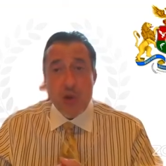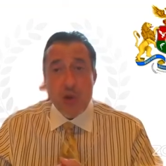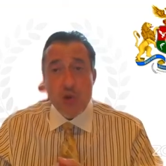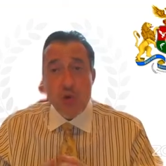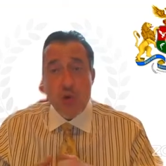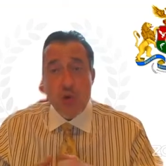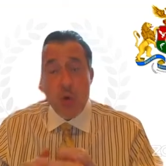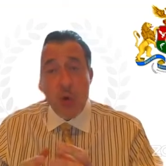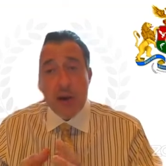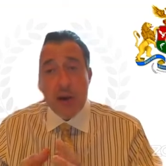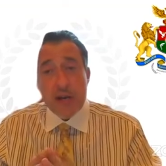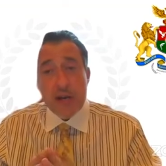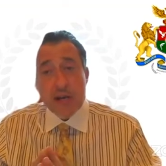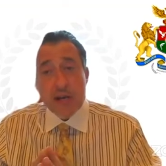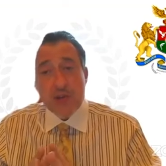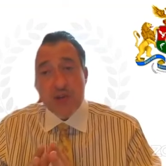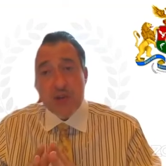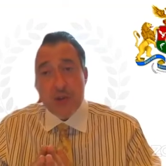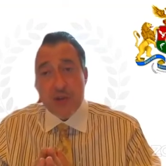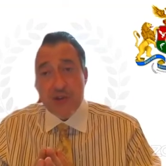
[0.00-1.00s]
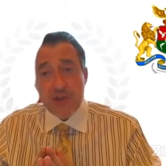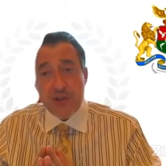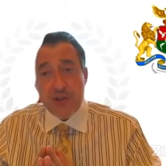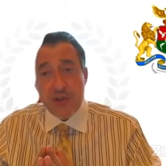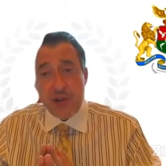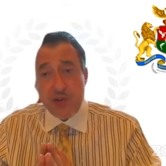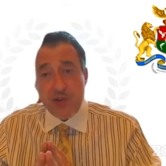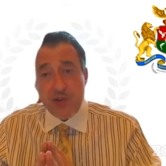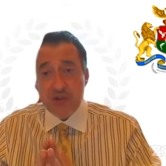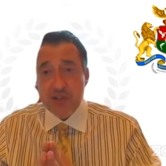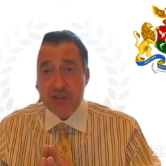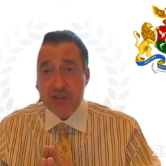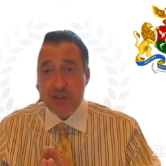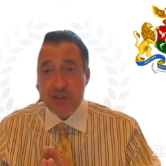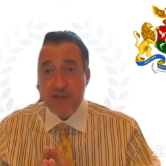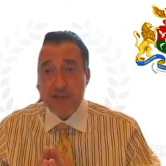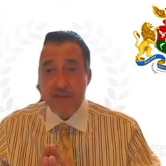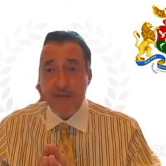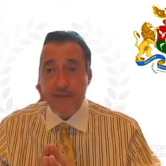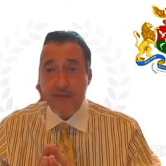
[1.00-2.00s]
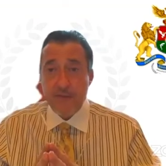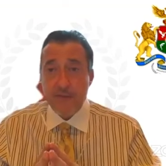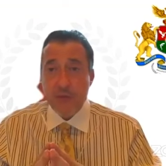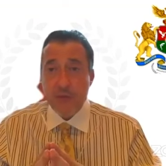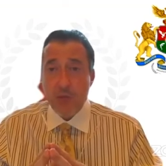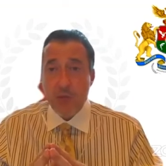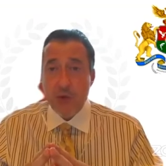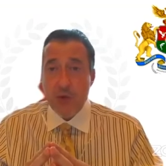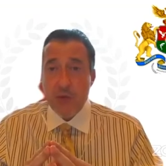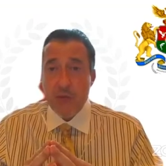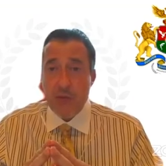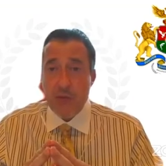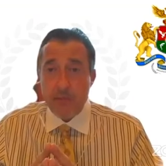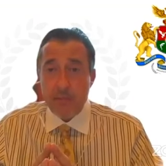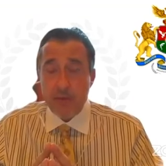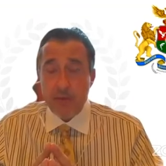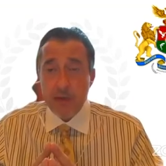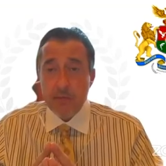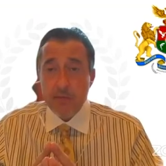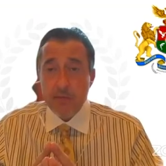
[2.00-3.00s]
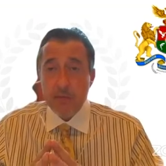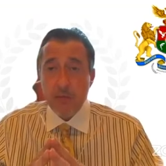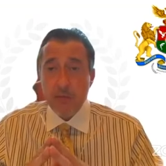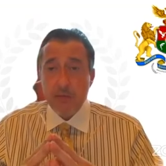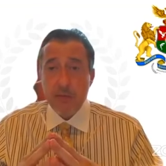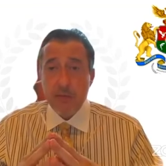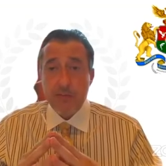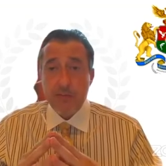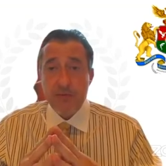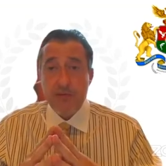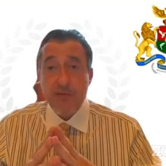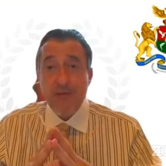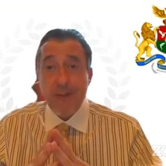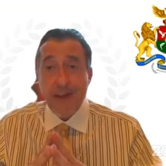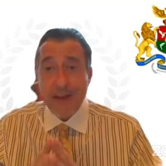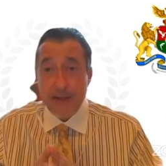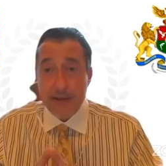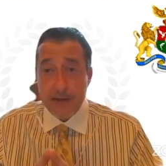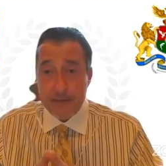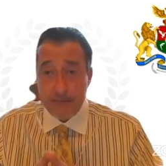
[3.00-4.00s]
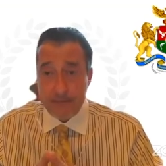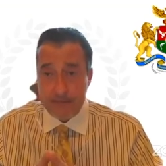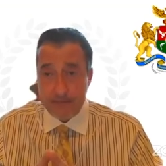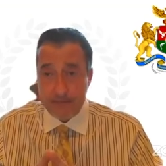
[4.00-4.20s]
you want to associate yourself with a reputable provider.